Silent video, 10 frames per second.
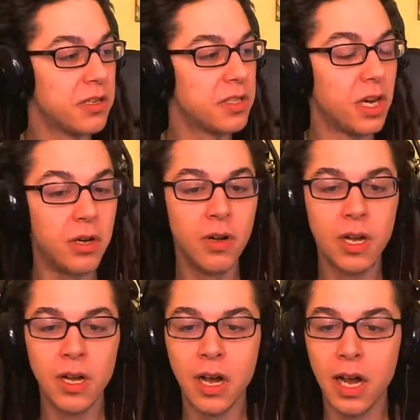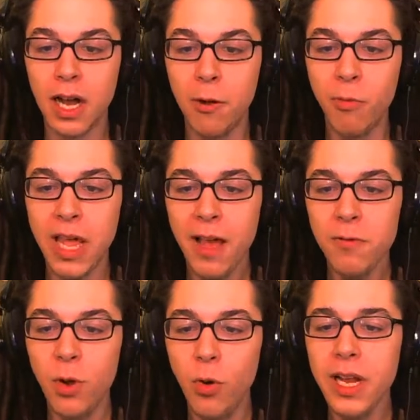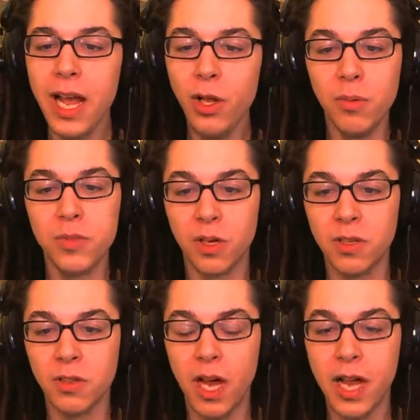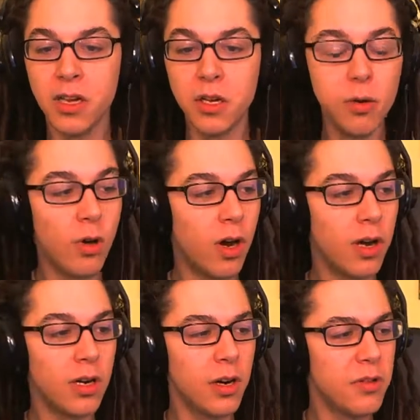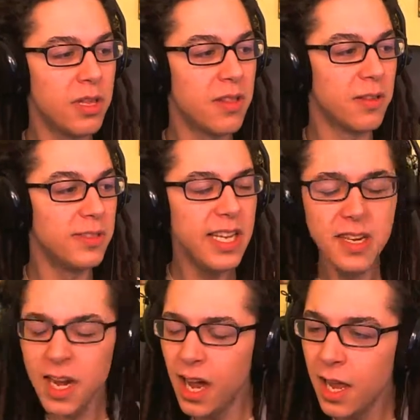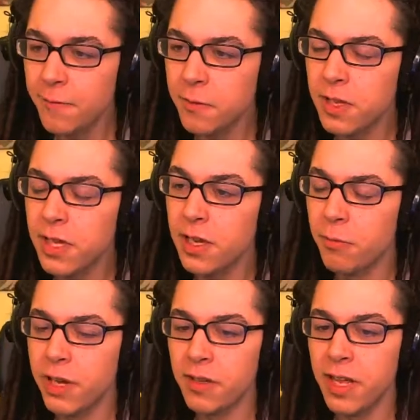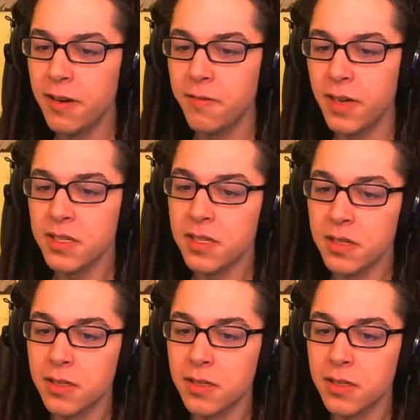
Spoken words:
So we have Corey Helms on the line. Are you the lead guy for the Arena Landfest?